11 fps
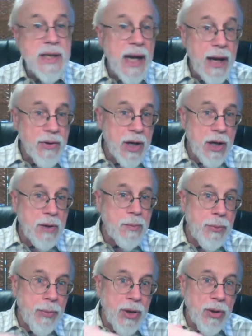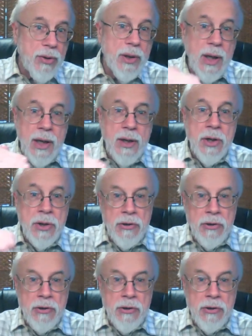how they could be built in the